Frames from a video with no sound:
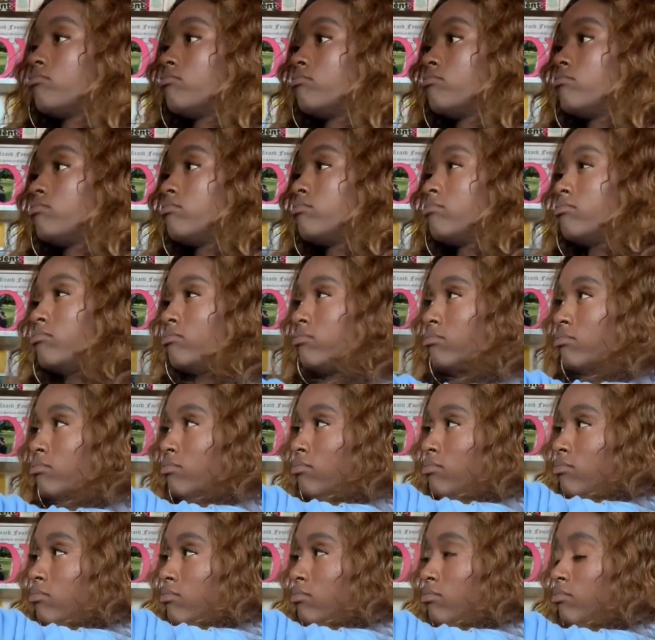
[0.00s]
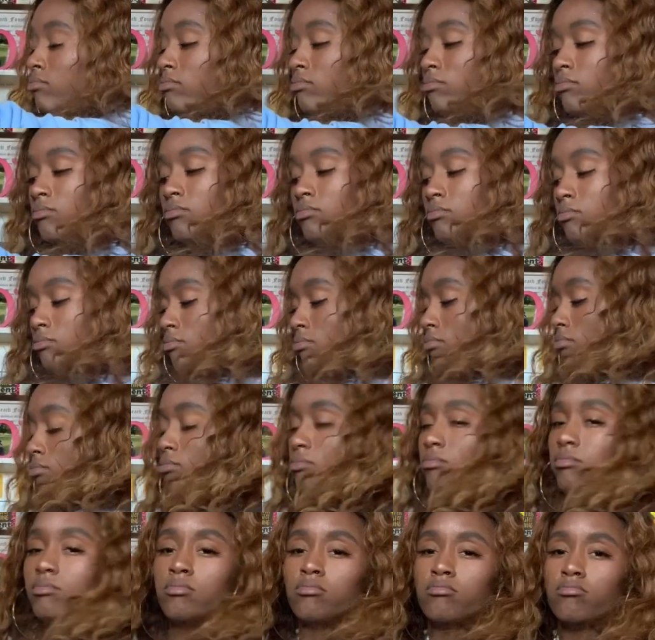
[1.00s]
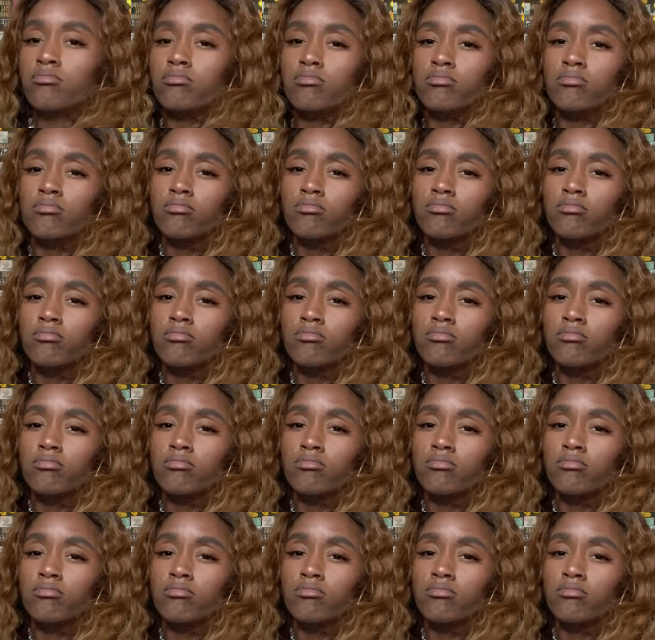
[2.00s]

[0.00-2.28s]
Nobody speaks.